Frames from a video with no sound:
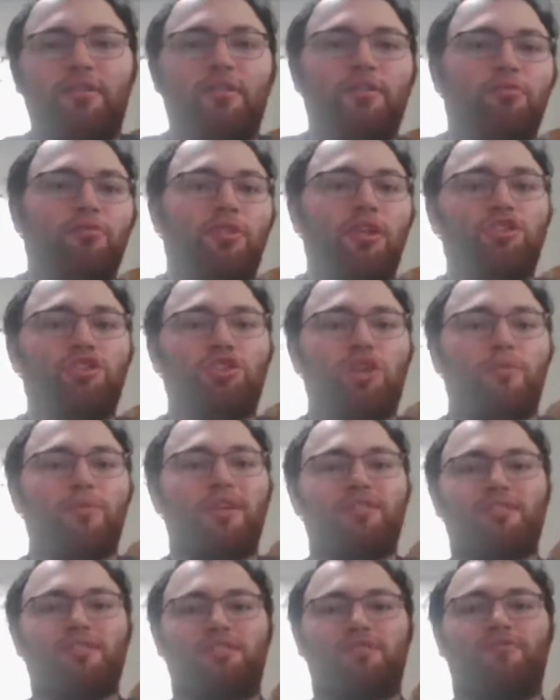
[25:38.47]
This show
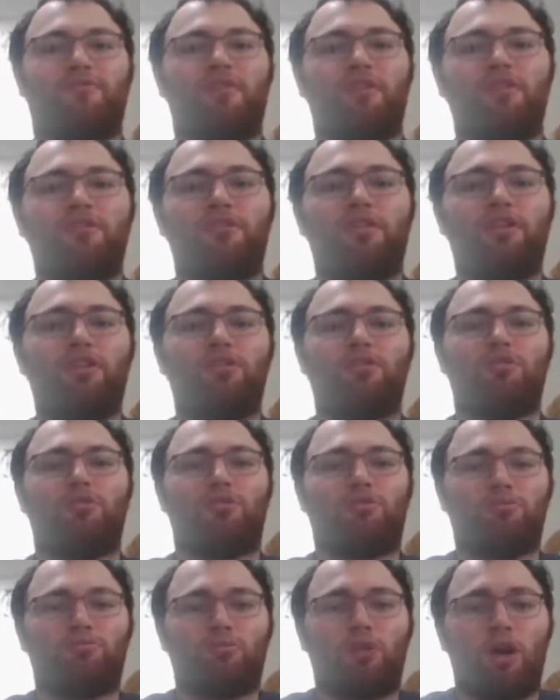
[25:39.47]
needs a
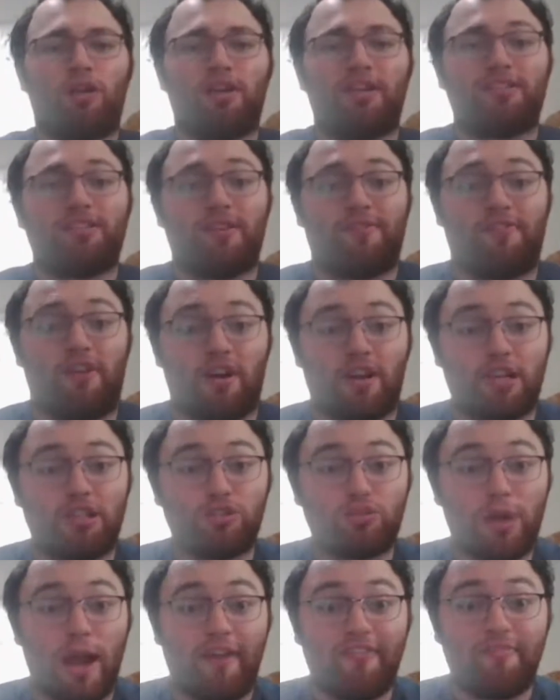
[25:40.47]
Raw needs a fucking
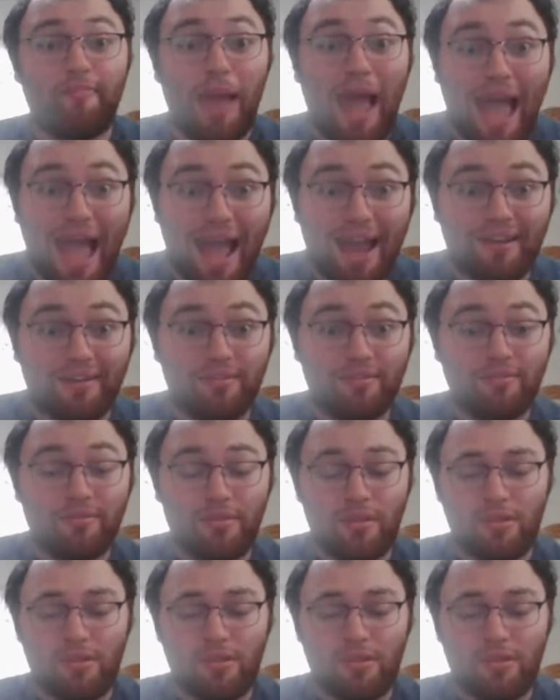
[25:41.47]
draft bad.